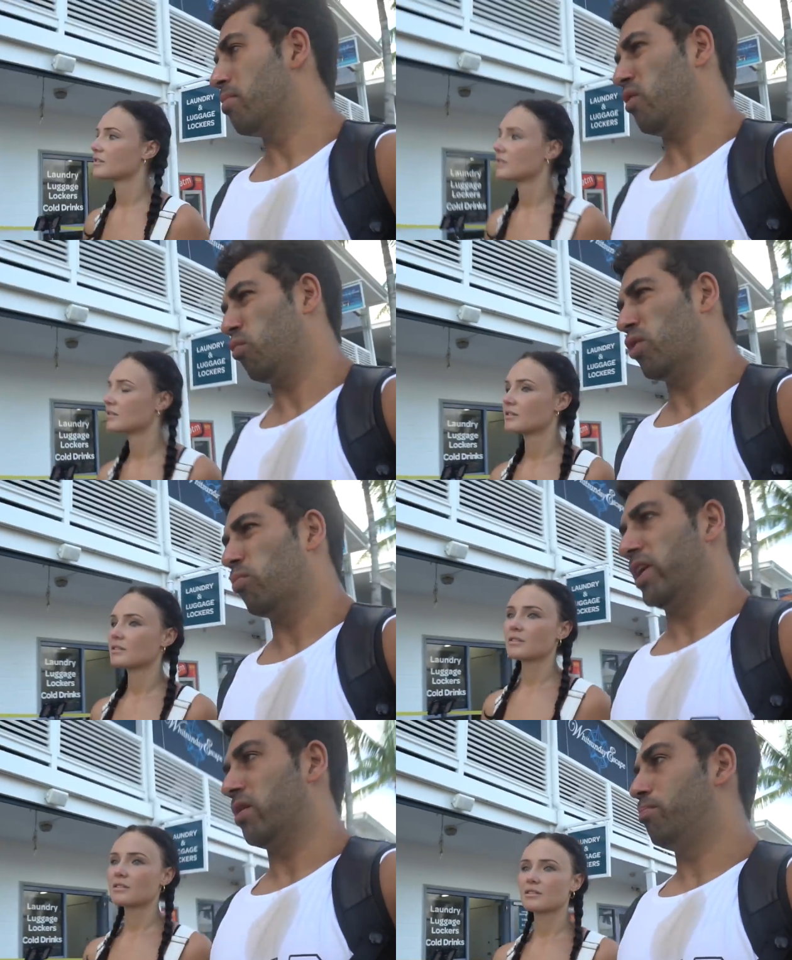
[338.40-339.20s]
Speaker 1: But it will
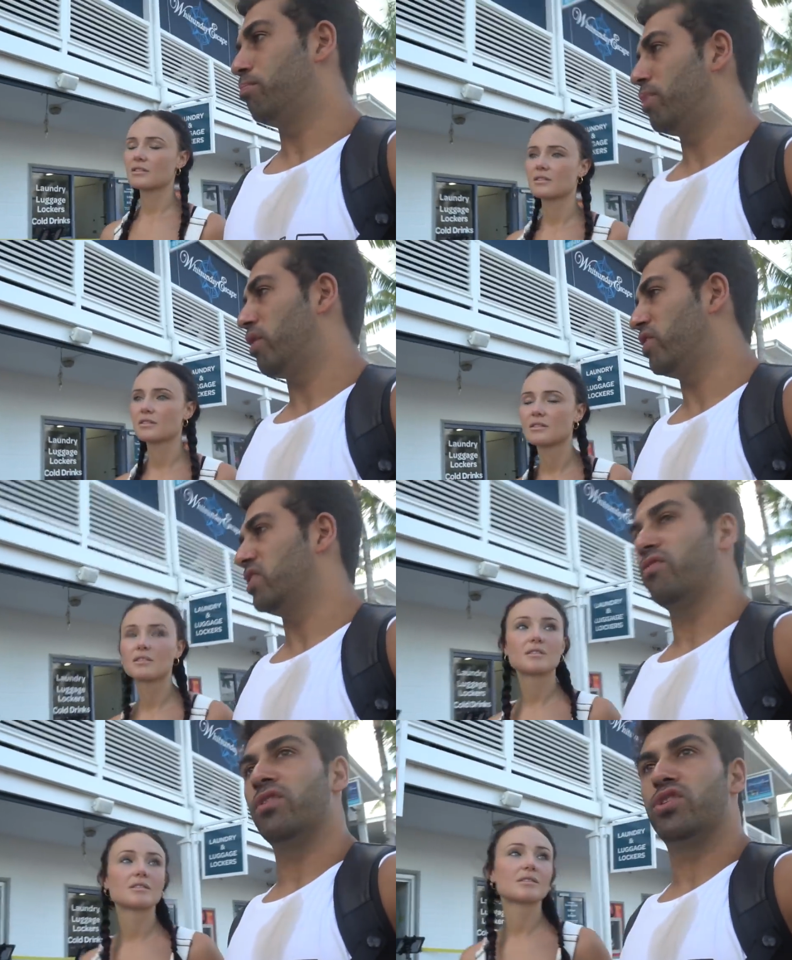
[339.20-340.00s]
be a bit of a
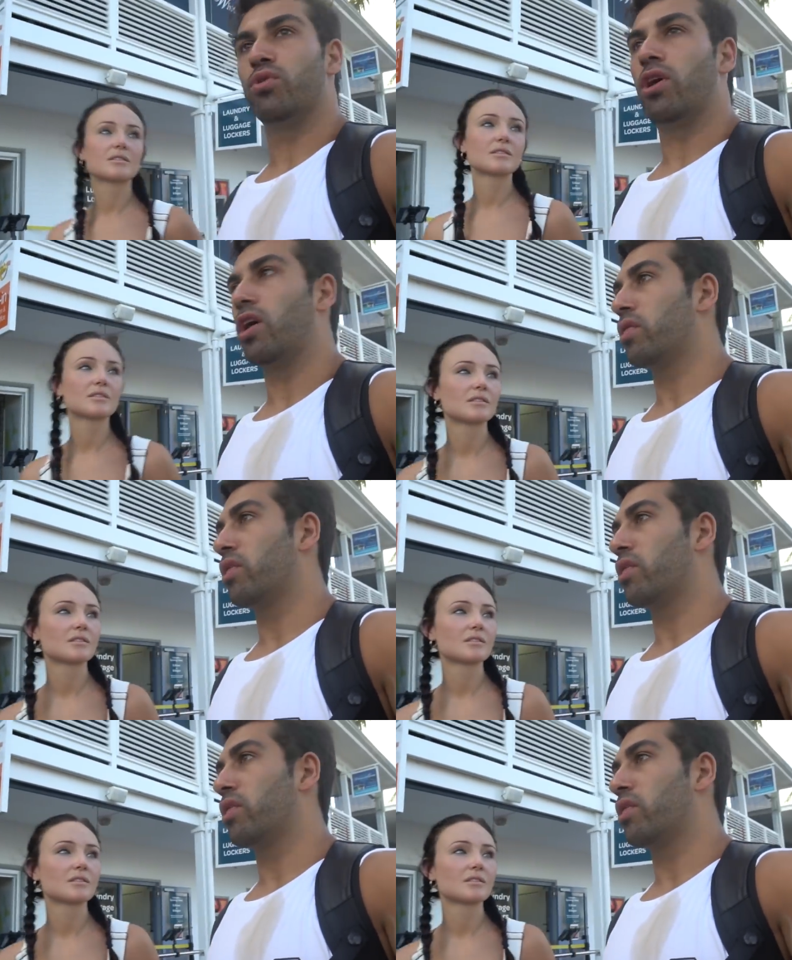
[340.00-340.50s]
different tour, I